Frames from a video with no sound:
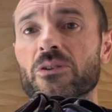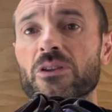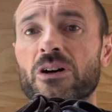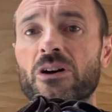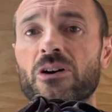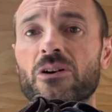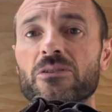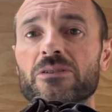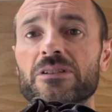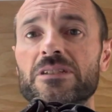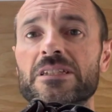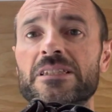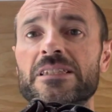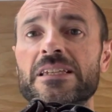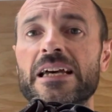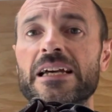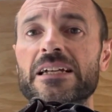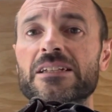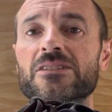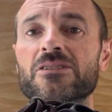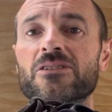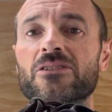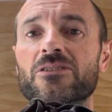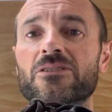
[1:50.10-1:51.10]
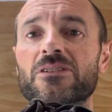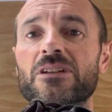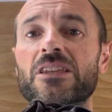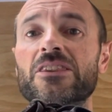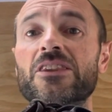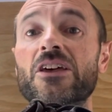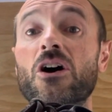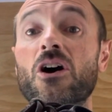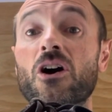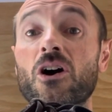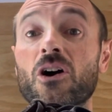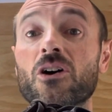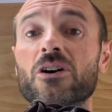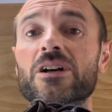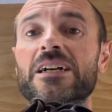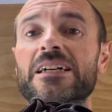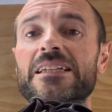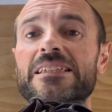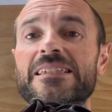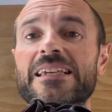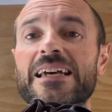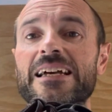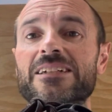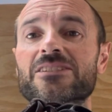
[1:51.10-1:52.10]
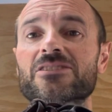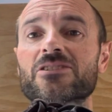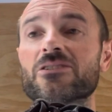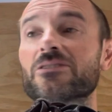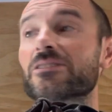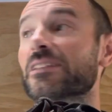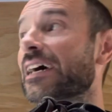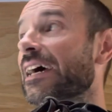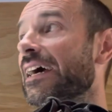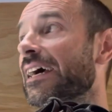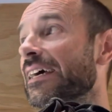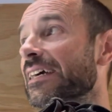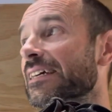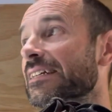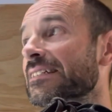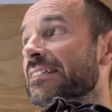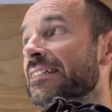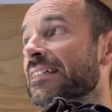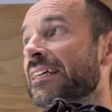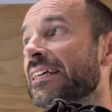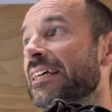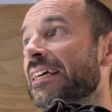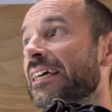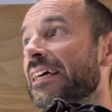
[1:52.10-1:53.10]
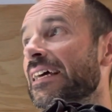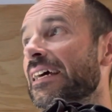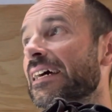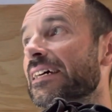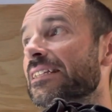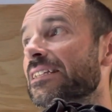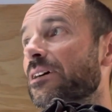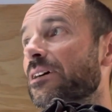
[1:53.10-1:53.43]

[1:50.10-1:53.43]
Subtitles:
Hoka Tecton X, and I